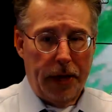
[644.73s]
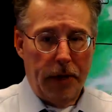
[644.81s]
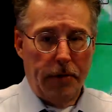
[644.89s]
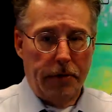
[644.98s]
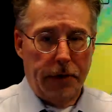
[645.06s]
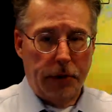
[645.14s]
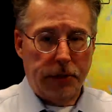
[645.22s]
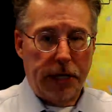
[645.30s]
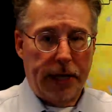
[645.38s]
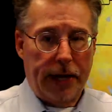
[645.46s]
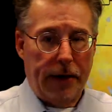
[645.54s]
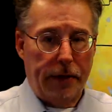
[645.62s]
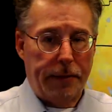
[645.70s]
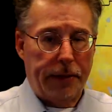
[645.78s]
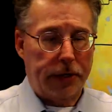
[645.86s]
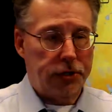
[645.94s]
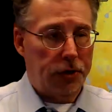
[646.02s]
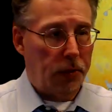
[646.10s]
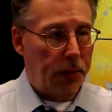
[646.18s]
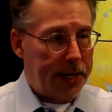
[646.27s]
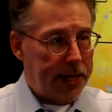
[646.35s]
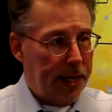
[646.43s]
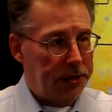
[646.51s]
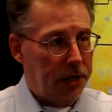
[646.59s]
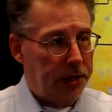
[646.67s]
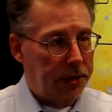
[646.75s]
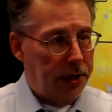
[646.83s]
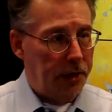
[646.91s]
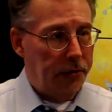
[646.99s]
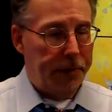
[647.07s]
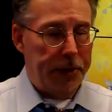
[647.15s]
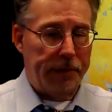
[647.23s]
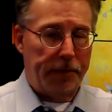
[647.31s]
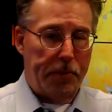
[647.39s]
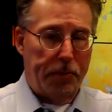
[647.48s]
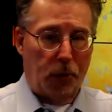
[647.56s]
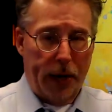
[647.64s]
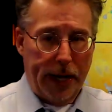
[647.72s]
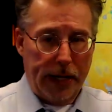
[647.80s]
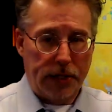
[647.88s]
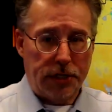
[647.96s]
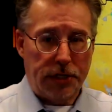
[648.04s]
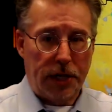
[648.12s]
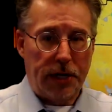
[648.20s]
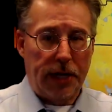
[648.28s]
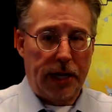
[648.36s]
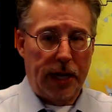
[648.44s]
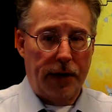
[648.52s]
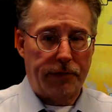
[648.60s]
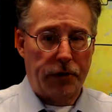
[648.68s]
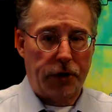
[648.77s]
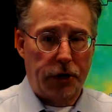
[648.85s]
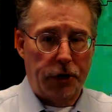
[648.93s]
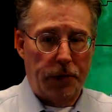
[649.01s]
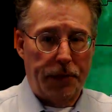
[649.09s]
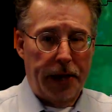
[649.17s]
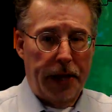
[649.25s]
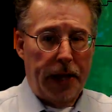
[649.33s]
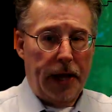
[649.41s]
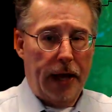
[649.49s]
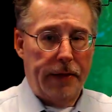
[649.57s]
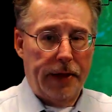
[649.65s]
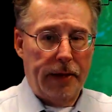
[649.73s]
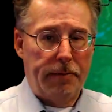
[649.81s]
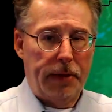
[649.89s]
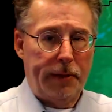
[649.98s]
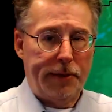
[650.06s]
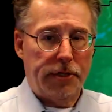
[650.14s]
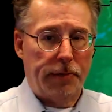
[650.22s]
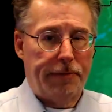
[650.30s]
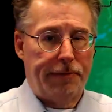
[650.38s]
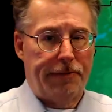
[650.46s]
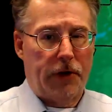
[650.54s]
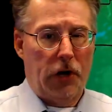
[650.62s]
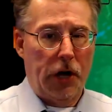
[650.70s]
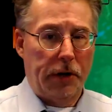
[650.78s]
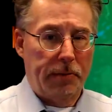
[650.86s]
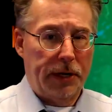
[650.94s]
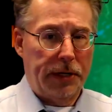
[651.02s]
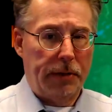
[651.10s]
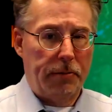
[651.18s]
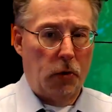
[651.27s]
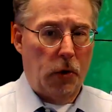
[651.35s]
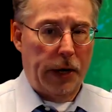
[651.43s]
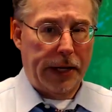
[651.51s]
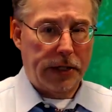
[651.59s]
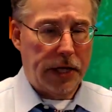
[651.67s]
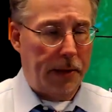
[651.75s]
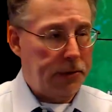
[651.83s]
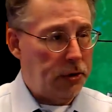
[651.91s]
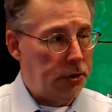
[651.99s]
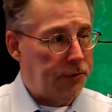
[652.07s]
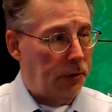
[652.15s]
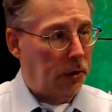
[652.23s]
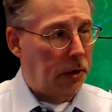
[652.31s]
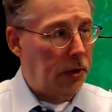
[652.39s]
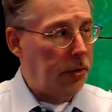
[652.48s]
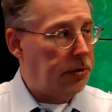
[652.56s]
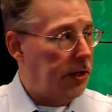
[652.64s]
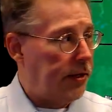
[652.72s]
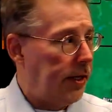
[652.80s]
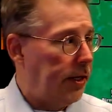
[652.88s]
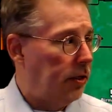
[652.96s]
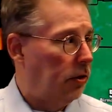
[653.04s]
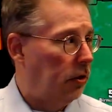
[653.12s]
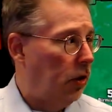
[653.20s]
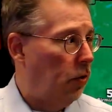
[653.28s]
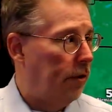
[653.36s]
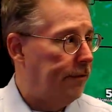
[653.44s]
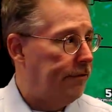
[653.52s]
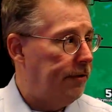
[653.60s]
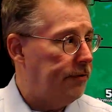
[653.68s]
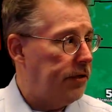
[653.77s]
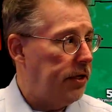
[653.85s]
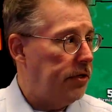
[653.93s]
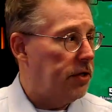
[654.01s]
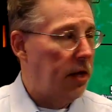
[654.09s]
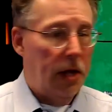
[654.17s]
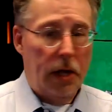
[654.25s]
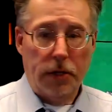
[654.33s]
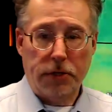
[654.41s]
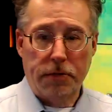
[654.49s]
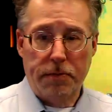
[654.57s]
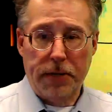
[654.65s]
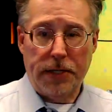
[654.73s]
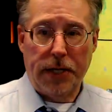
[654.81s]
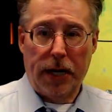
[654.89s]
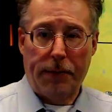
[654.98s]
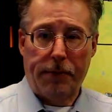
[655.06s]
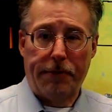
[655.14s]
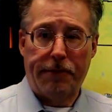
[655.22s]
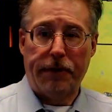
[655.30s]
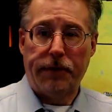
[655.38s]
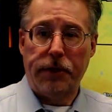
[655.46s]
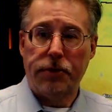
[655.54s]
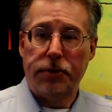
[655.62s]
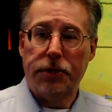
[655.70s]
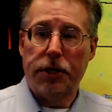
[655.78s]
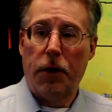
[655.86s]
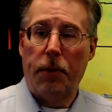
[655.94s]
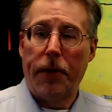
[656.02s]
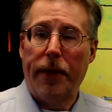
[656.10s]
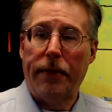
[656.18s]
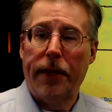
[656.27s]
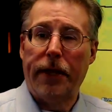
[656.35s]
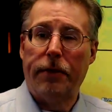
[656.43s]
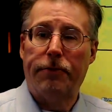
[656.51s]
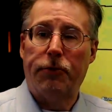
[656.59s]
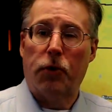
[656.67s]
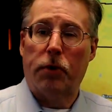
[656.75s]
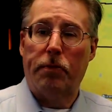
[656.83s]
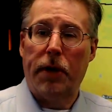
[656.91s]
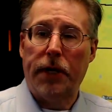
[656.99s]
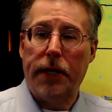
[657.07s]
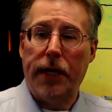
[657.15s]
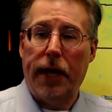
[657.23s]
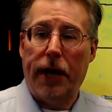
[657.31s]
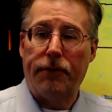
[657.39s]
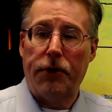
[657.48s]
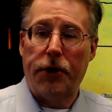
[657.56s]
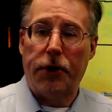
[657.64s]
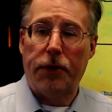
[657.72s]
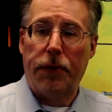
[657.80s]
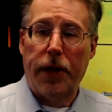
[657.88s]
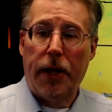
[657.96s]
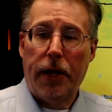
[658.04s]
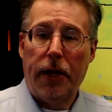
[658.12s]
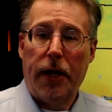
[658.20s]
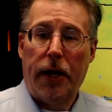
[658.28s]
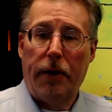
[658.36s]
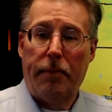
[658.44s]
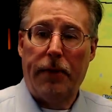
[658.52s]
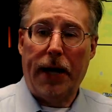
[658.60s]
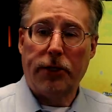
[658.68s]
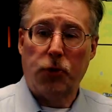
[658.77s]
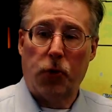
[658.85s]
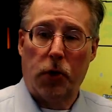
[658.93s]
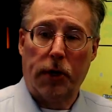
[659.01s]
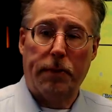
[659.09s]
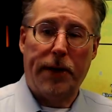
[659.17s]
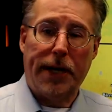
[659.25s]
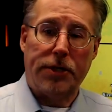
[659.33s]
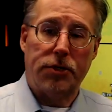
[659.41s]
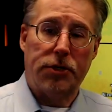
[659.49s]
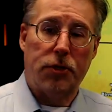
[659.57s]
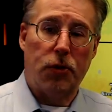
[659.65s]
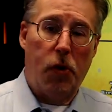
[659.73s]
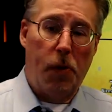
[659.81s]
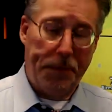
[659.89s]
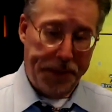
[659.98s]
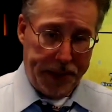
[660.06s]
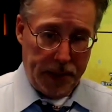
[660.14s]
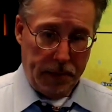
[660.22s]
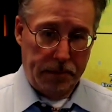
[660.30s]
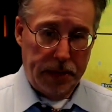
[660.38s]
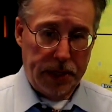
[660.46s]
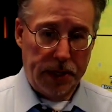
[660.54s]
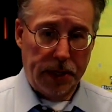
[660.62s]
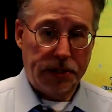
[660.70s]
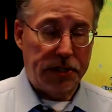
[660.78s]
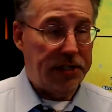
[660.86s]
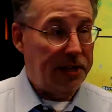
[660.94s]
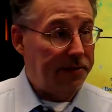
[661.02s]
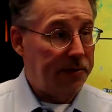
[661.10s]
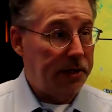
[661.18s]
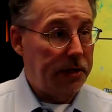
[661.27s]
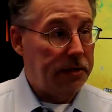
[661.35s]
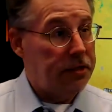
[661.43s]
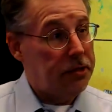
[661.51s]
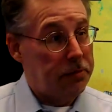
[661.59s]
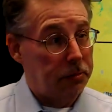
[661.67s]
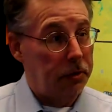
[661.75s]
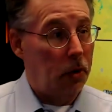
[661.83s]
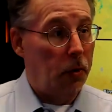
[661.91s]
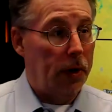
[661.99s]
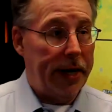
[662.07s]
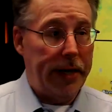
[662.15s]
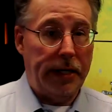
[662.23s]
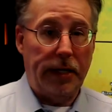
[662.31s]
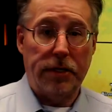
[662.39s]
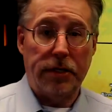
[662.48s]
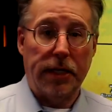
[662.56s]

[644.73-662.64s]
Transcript: Those head out of the picture. We catch another bit of a break Sunday afternoon, and then maybe some fog Monday morning. Temperatures for lows in the lower 50s to mid to upper 50s or so. And then for Monday afternoon, back to work, back to school, mid 70s, lower 80s.